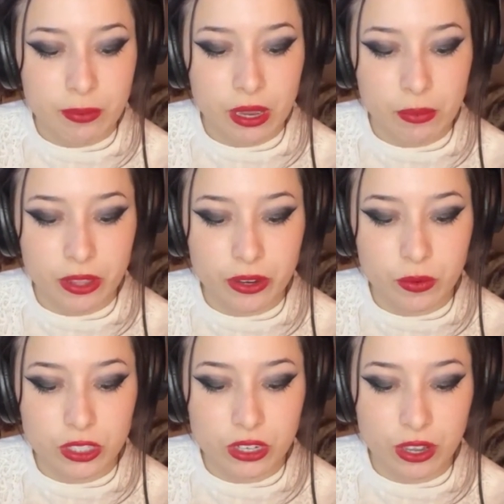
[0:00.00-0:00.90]
My
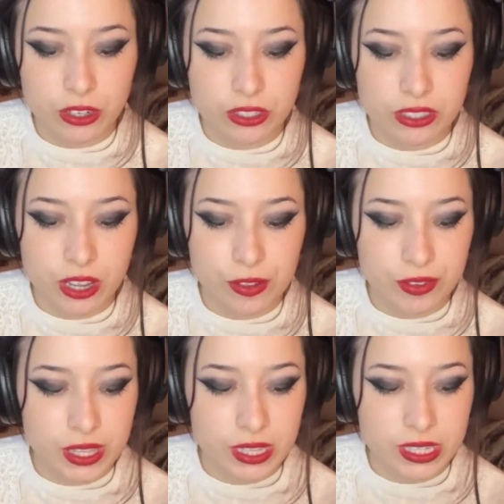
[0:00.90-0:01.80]
mother was not
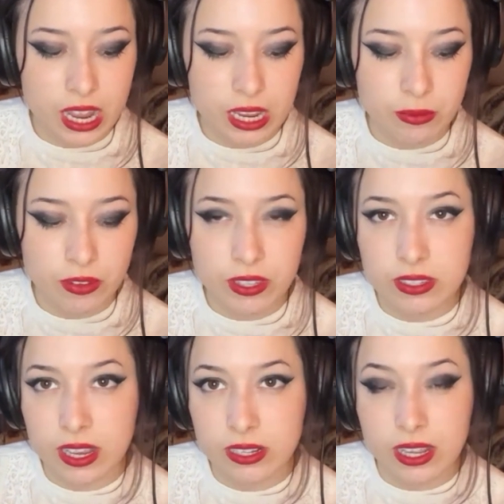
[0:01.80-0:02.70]
herself in the time of the
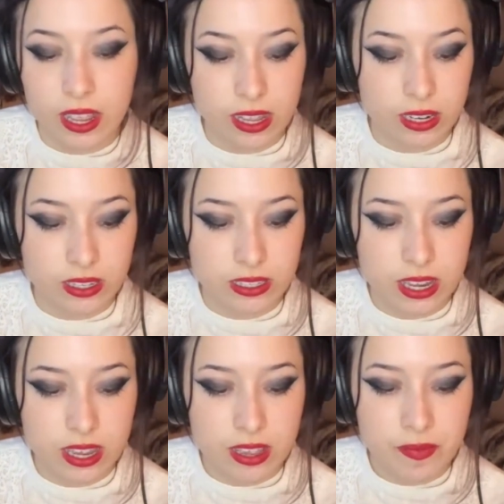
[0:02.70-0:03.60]
Santa Anas.